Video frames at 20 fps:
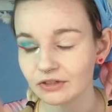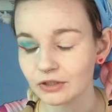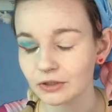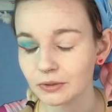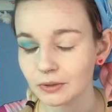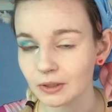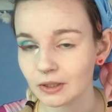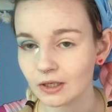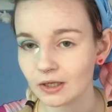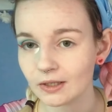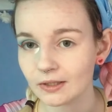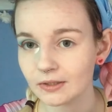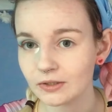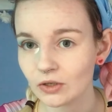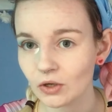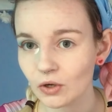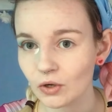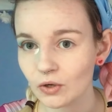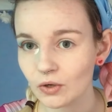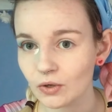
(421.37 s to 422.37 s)
you guys,
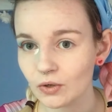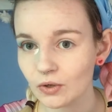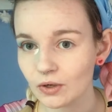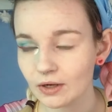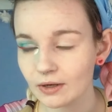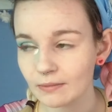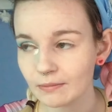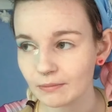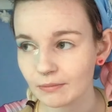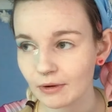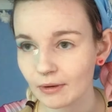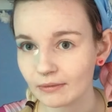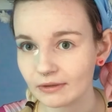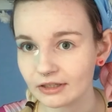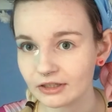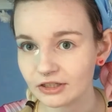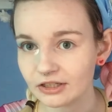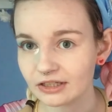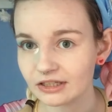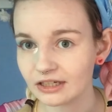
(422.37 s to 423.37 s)
so
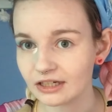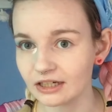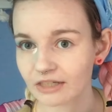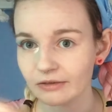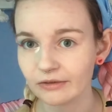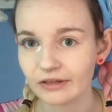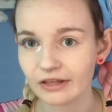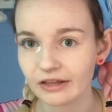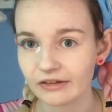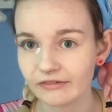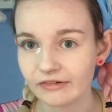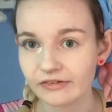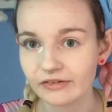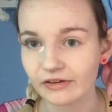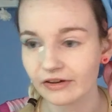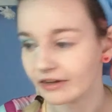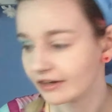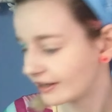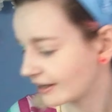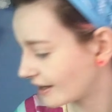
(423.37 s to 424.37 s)
probably just see the other
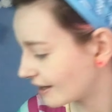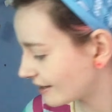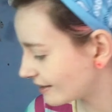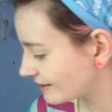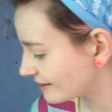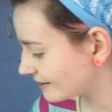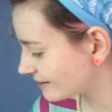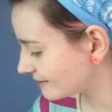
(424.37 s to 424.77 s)
side, I guess.